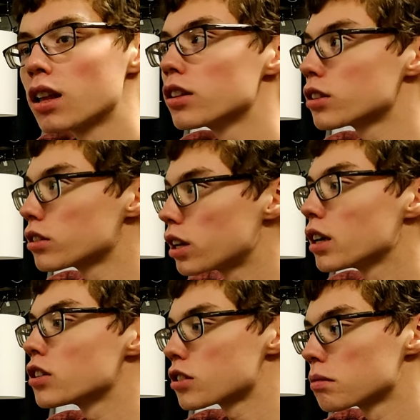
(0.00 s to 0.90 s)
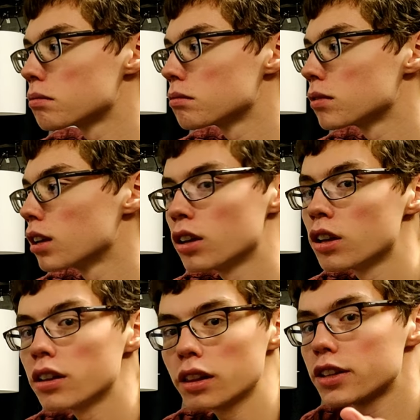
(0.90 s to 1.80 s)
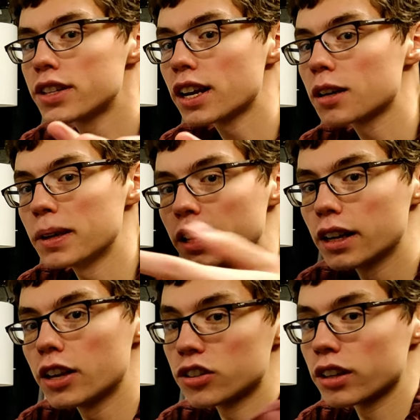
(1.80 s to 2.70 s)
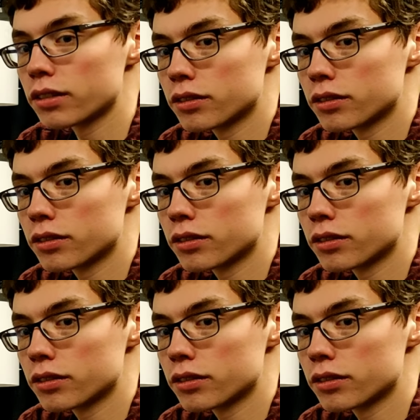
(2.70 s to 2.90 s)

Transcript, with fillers: this is nice. It's not going to be engaging.